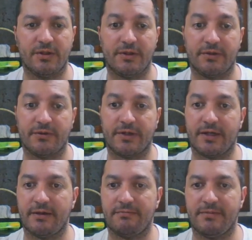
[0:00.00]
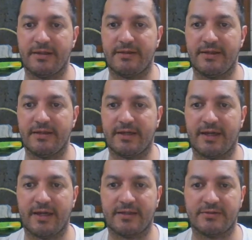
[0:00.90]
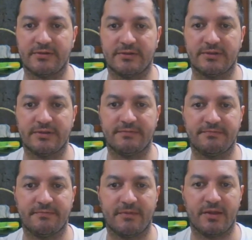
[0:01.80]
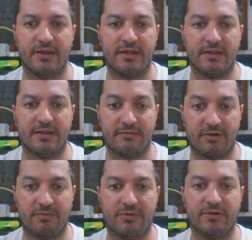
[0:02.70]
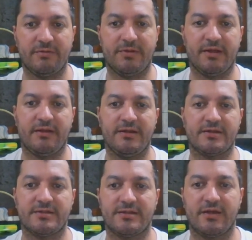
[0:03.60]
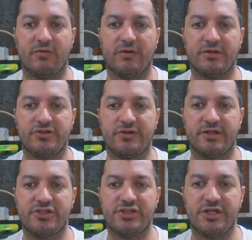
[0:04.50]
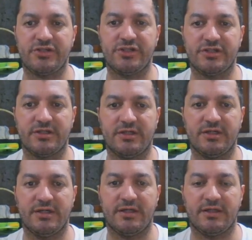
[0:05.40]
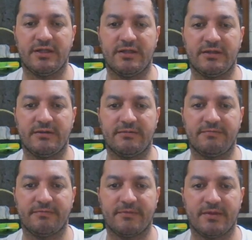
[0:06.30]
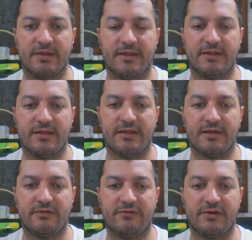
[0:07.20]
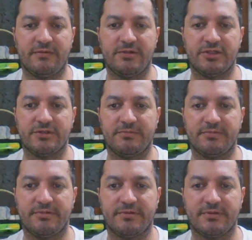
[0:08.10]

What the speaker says: Okay, but then I castled. Then my opponent played this. He wanted to exchange the knight for the bishop.